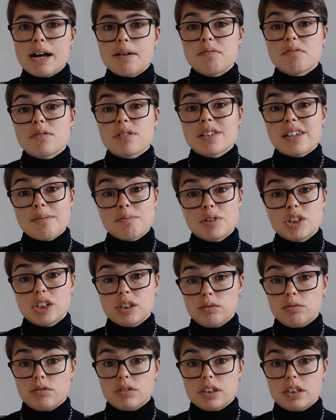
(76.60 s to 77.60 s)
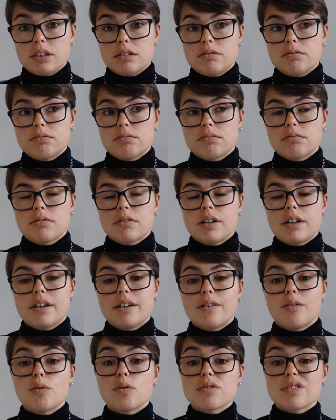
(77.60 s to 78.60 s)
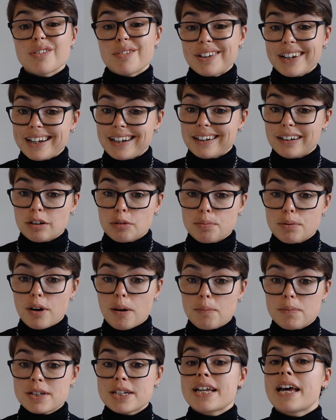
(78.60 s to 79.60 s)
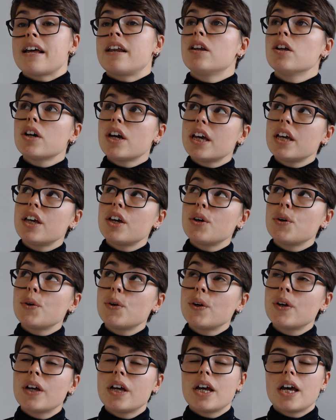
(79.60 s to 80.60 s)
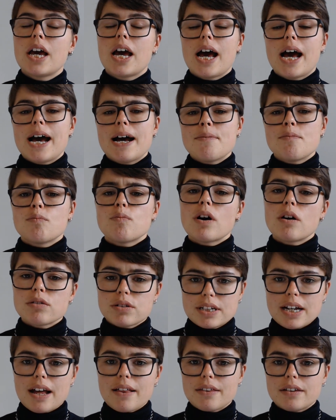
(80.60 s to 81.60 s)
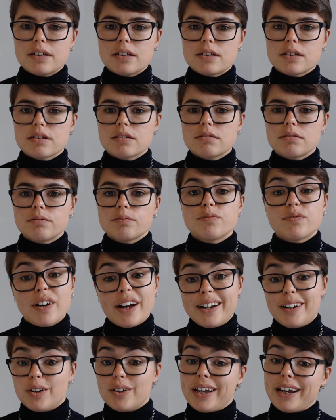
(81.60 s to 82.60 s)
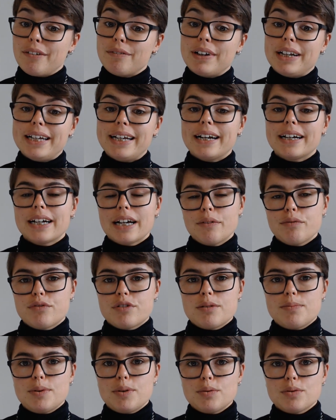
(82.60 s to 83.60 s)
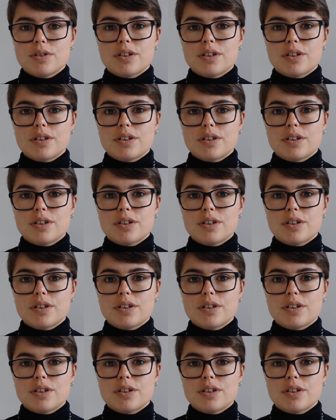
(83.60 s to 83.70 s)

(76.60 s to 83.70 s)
Some children also need a little prompt to have a look at you, whilst others find looking really uncomfortable.